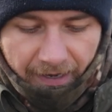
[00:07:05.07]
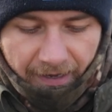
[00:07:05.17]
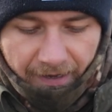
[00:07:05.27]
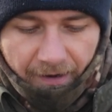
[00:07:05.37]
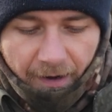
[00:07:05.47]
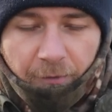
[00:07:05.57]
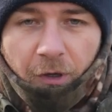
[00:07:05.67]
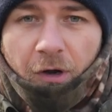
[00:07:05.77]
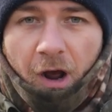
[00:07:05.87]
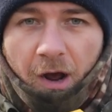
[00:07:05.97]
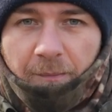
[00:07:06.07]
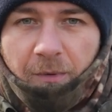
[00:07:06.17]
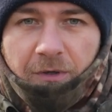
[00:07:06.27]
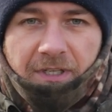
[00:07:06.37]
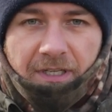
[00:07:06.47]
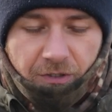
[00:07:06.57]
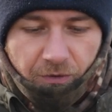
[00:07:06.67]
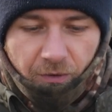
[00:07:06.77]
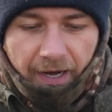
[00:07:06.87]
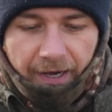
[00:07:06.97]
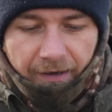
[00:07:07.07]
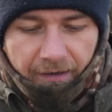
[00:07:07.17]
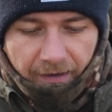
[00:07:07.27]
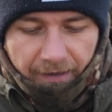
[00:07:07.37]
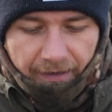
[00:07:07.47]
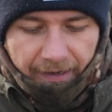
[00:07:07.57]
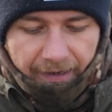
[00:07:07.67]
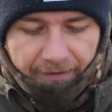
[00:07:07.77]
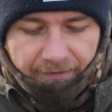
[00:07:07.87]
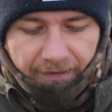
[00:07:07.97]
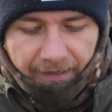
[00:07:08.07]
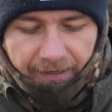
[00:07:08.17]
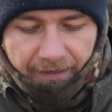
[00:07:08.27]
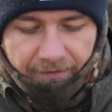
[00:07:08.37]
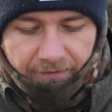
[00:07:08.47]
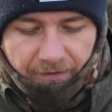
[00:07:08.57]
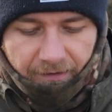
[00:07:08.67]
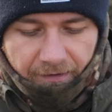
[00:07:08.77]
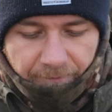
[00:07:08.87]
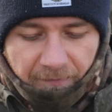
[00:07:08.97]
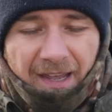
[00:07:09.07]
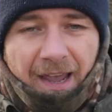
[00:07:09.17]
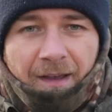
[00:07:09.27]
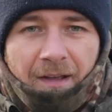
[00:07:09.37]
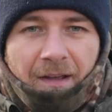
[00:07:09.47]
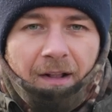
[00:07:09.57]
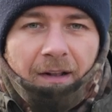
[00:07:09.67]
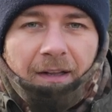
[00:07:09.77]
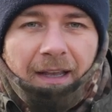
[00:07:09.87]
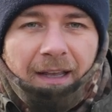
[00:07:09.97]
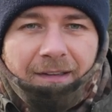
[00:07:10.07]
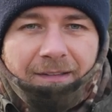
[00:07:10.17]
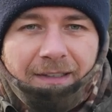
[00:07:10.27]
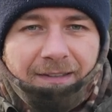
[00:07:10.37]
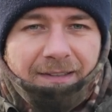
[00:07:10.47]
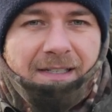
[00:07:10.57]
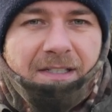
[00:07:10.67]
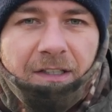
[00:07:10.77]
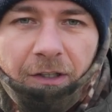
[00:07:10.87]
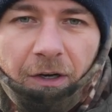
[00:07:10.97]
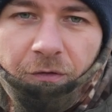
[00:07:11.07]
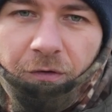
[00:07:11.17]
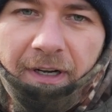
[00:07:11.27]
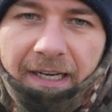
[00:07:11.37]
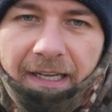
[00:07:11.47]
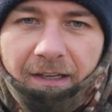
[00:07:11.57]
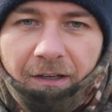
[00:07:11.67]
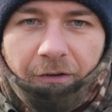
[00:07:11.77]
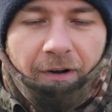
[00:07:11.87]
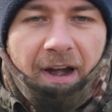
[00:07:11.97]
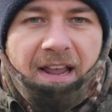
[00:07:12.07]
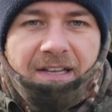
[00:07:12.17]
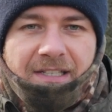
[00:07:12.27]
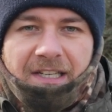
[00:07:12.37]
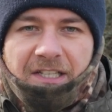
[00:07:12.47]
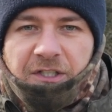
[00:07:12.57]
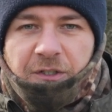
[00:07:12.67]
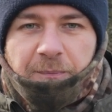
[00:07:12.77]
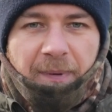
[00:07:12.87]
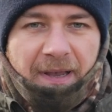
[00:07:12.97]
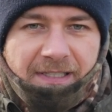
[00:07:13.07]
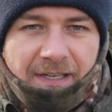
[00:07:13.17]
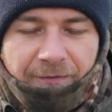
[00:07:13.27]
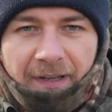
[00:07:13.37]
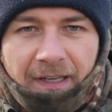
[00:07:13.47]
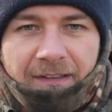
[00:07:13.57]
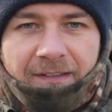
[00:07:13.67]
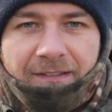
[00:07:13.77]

I'm gonna unbox it too here, and then yeah, this isn't a really crazy specific